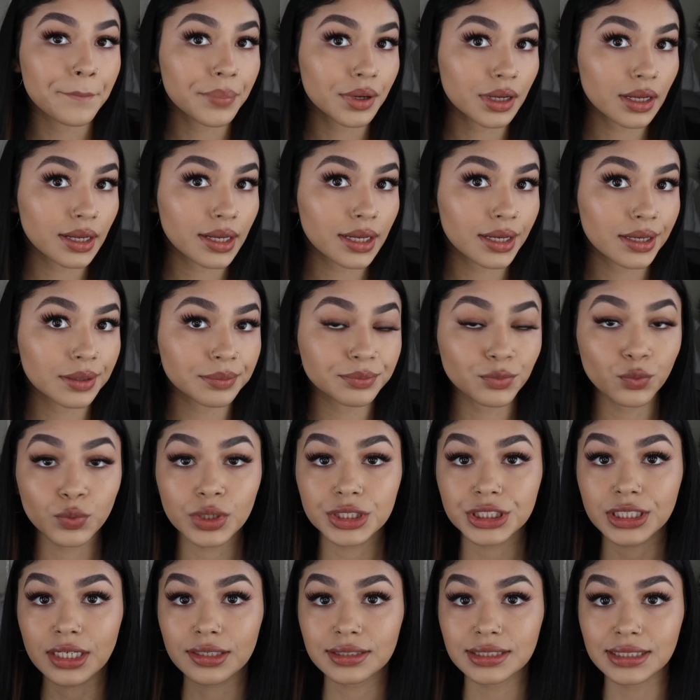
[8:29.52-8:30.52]
But
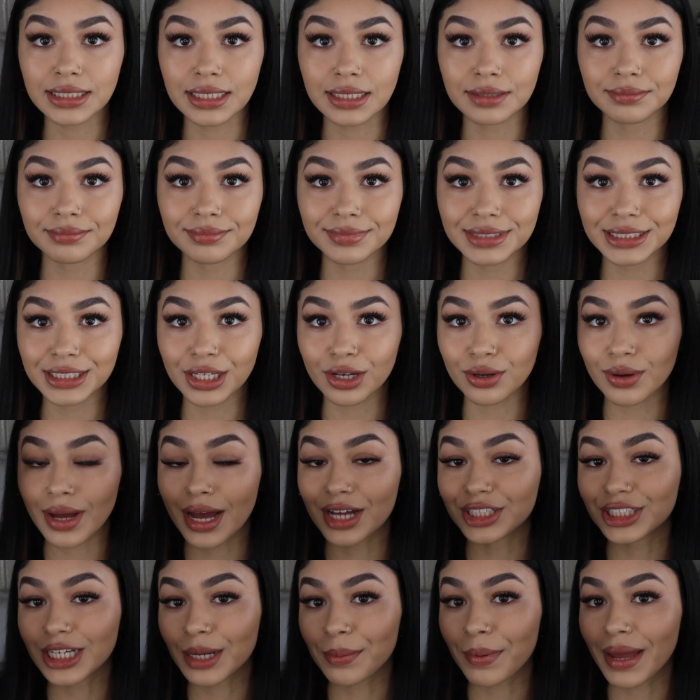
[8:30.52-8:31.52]
we shall see. So
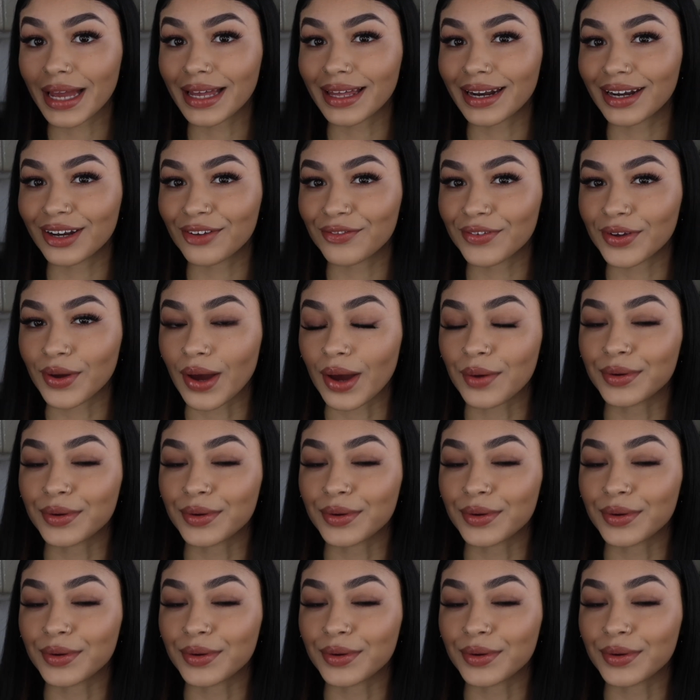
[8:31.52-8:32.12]
I'll check back in a few